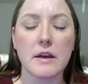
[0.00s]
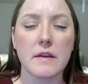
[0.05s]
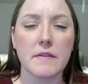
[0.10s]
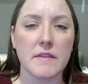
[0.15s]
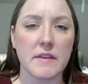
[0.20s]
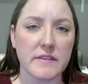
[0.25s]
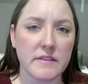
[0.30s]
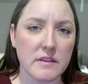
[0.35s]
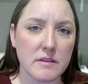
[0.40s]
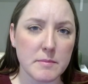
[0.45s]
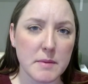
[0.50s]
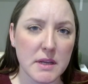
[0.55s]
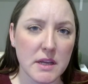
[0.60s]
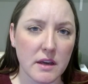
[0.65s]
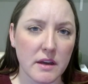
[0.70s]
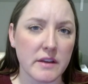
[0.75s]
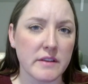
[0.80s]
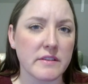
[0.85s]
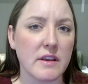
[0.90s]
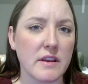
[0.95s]
This is
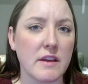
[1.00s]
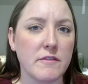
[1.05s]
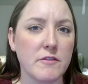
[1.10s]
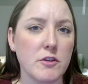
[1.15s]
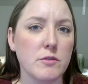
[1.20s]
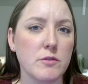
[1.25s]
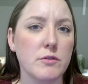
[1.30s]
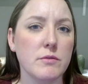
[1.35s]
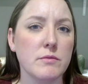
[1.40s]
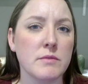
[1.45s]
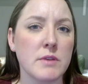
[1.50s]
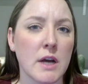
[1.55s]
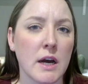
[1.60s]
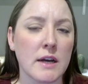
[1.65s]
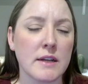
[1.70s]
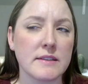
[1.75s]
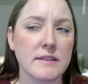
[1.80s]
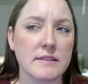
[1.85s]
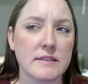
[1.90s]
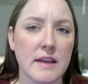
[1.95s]
because if you do
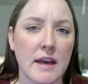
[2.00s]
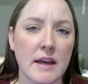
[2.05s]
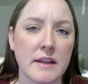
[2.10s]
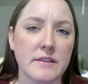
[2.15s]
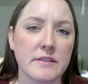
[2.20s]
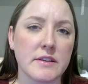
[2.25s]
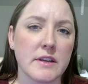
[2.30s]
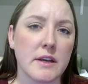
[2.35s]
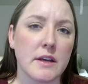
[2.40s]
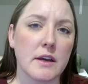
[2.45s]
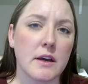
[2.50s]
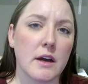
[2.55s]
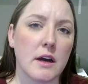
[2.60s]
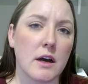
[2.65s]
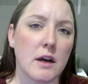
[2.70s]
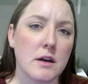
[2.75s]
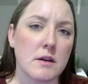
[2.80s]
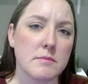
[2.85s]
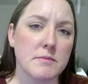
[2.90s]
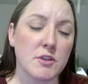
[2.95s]
not set
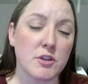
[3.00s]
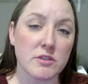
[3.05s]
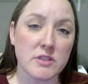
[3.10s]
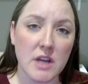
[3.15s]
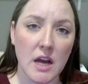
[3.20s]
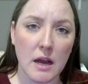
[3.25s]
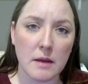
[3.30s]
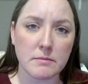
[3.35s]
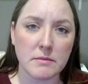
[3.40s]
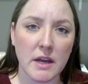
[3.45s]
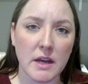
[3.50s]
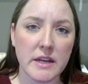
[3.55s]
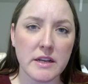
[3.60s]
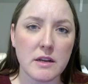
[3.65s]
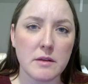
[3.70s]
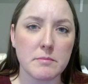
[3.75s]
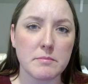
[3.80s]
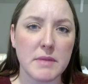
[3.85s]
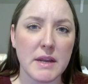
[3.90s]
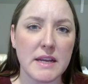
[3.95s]
your
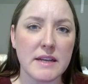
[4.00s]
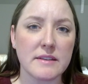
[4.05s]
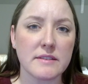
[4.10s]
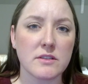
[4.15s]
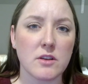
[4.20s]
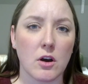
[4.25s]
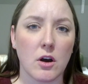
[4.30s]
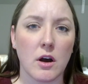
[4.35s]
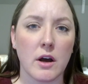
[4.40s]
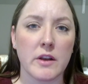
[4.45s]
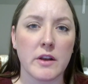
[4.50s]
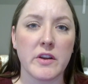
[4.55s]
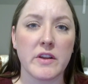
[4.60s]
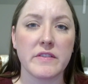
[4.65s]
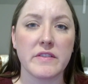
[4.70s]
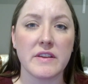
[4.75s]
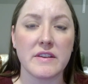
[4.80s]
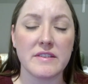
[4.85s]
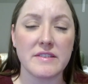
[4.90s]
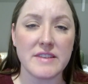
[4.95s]
timeline based on
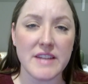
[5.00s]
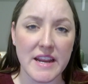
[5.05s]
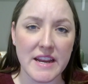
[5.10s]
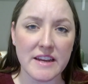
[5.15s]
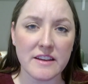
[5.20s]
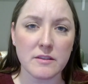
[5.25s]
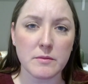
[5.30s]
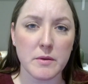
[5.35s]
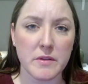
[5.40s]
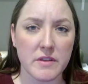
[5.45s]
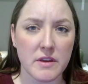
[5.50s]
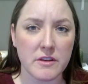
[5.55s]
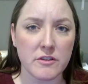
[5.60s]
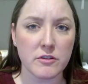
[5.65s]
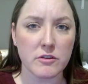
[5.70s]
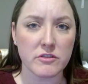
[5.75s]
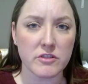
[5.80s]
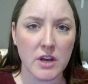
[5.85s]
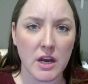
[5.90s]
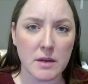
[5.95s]
the days within
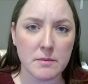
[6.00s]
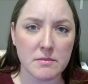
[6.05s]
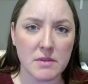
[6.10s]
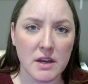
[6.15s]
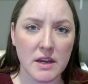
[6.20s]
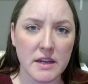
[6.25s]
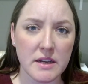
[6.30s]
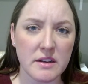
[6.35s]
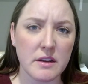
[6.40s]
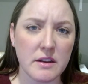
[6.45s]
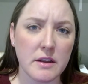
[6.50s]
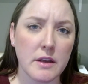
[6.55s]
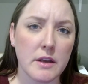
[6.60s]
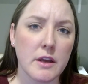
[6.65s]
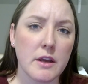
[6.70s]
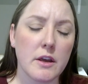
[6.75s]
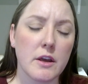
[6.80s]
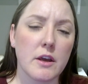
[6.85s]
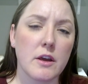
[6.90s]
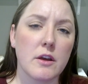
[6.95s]
your timeline,
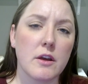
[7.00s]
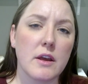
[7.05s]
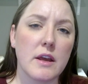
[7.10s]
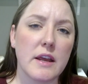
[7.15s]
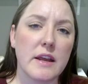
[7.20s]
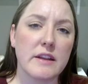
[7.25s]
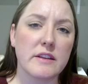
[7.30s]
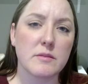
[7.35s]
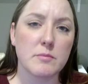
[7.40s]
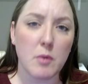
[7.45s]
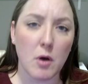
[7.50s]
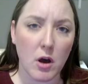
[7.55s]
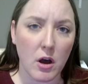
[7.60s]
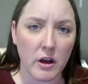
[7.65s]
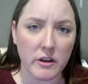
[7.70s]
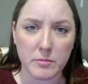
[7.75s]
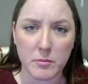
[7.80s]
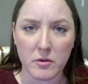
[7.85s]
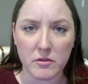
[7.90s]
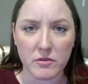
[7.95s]
it's
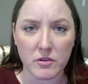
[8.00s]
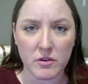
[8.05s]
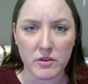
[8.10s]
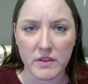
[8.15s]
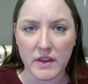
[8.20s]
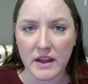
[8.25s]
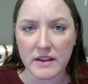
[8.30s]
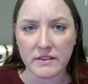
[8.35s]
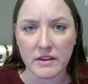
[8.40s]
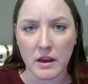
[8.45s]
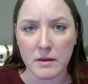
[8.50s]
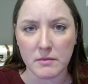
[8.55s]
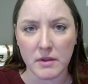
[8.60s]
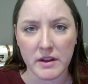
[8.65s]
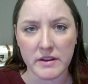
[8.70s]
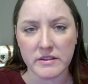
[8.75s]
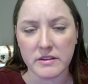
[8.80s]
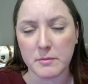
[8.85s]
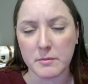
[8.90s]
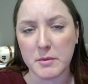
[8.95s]
possible for that
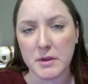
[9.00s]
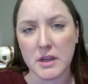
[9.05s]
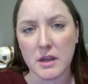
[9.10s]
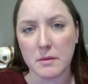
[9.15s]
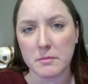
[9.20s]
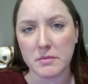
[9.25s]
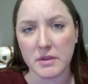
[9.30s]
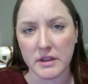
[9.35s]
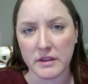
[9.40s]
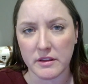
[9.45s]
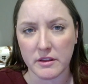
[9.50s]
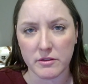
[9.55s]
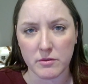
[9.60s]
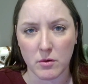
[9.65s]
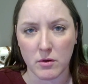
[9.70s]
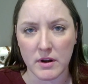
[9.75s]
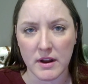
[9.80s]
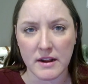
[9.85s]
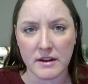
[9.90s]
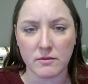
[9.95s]
timeline to be completely
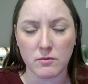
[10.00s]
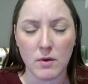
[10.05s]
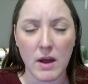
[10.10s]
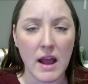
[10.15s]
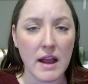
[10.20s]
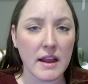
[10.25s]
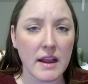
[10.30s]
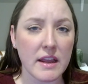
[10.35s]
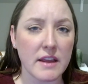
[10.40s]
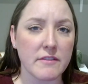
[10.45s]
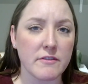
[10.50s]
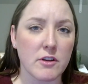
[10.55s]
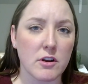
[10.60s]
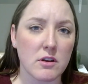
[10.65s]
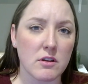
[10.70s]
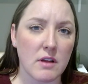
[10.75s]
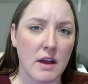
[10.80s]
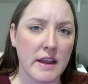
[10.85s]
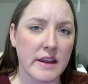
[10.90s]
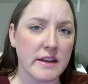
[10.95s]
thrown out of whack if your
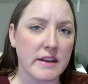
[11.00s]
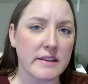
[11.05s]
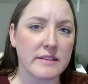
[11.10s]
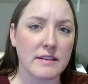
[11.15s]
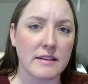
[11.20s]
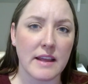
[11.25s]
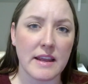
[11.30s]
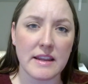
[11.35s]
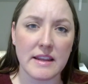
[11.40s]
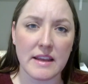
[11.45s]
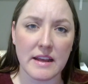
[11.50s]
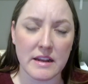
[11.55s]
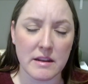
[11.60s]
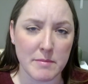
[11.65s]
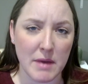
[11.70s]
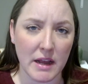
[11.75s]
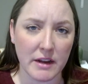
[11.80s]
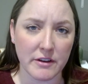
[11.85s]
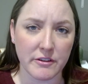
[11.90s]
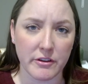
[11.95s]
client is late getting
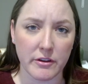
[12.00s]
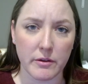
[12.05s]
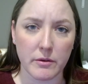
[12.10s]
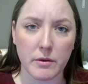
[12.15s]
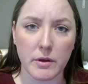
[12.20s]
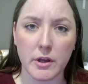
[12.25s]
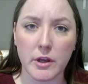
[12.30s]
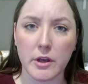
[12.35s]
back to you.